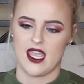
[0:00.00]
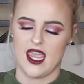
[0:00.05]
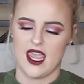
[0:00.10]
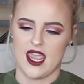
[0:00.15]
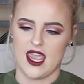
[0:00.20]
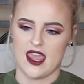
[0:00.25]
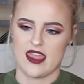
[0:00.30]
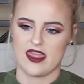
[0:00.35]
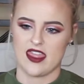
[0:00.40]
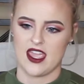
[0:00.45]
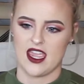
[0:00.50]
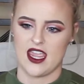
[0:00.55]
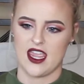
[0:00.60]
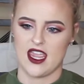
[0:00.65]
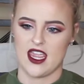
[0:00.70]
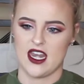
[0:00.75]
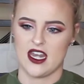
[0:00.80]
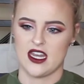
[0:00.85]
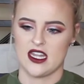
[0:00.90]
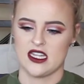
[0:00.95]
and
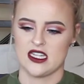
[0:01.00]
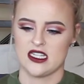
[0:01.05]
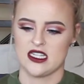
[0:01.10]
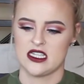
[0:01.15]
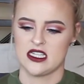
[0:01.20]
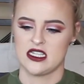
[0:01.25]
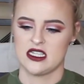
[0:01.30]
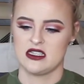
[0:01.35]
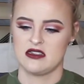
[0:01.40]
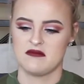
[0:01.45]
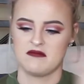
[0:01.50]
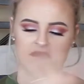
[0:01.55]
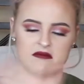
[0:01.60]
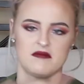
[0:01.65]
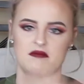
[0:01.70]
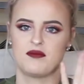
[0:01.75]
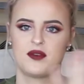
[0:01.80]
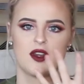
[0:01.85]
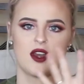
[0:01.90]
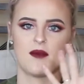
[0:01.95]
then
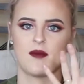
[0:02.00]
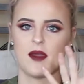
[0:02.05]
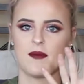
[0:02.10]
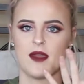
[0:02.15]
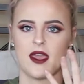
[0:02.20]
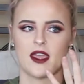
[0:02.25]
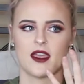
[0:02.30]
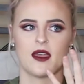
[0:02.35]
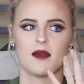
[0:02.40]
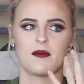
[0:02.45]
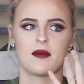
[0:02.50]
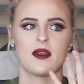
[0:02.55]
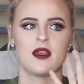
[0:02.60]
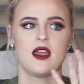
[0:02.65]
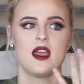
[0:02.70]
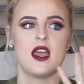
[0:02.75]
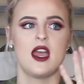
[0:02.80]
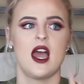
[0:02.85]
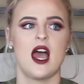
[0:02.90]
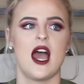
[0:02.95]
put on my makeup.
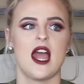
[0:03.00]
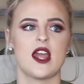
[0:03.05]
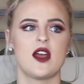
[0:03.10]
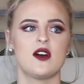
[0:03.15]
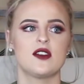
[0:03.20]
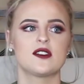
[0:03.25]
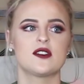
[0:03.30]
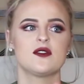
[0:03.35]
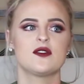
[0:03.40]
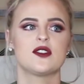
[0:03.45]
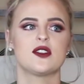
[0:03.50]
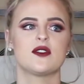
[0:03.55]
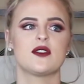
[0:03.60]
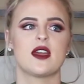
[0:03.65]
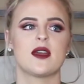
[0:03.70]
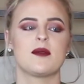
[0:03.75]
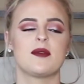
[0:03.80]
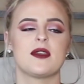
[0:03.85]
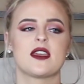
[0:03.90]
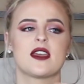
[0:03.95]
I also do
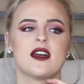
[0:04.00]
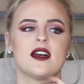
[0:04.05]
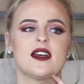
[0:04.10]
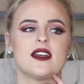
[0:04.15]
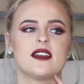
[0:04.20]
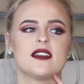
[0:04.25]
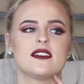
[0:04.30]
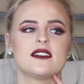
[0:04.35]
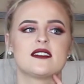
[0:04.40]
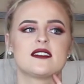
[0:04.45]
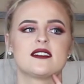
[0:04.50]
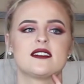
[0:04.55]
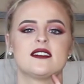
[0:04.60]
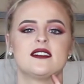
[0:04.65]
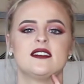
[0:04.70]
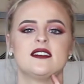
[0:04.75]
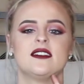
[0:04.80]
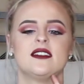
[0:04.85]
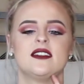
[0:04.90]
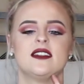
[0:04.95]
that because
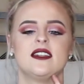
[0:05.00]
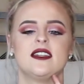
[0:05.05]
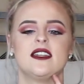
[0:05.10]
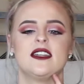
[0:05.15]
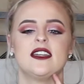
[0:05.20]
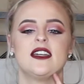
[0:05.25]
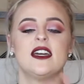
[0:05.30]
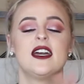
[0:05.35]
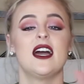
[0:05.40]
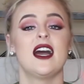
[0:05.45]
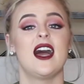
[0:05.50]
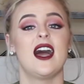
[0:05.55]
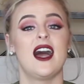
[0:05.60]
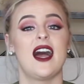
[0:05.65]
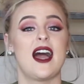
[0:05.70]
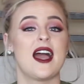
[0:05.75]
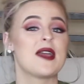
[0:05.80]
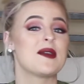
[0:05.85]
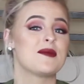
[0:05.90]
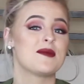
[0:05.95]

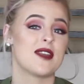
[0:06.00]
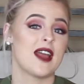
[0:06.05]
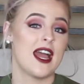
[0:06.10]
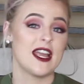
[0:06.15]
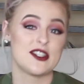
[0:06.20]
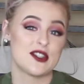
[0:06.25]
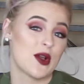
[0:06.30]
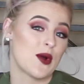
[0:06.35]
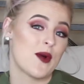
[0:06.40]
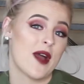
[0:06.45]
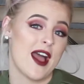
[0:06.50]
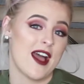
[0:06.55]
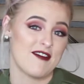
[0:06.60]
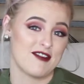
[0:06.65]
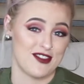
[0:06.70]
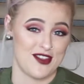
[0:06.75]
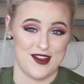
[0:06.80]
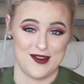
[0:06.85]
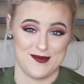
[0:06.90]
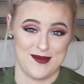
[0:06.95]
I don't
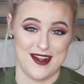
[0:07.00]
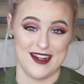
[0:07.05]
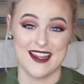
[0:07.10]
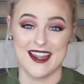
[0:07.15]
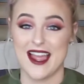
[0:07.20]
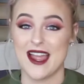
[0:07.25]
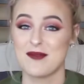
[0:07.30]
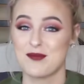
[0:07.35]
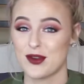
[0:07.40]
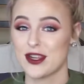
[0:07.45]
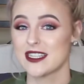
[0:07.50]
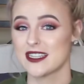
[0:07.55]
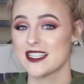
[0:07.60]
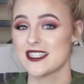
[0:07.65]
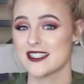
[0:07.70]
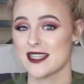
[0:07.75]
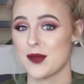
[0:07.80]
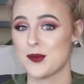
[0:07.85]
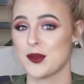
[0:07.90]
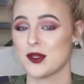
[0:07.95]
have a lot of money. I bring
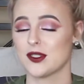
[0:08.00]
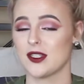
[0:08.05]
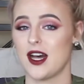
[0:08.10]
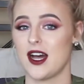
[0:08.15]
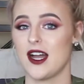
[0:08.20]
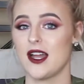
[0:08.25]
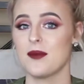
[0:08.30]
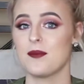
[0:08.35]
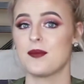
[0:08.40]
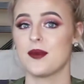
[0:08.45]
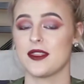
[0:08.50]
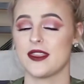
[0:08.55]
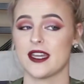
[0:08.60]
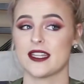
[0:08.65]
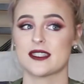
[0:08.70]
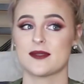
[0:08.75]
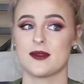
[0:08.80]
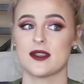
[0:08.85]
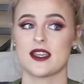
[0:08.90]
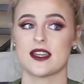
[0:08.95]
this up a lot, but
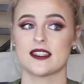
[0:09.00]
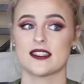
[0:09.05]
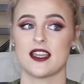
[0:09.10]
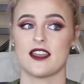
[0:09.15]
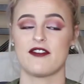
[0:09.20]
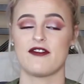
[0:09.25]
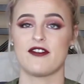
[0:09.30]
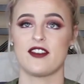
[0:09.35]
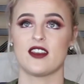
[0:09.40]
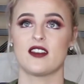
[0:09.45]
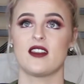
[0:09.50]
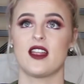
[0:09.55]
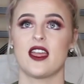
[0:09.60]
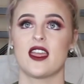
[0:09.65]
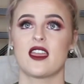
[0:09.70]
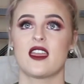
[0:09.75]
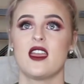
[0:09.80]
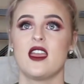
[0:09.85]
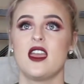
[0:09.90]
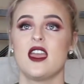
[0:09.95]
that's because I feel
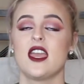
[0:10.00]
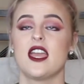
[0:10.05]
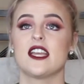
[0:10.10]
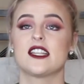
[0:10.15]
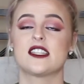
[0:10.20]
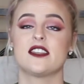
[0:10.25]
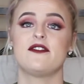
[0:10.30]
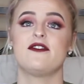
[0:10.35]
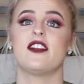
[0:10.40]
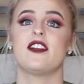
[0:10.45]
like it's a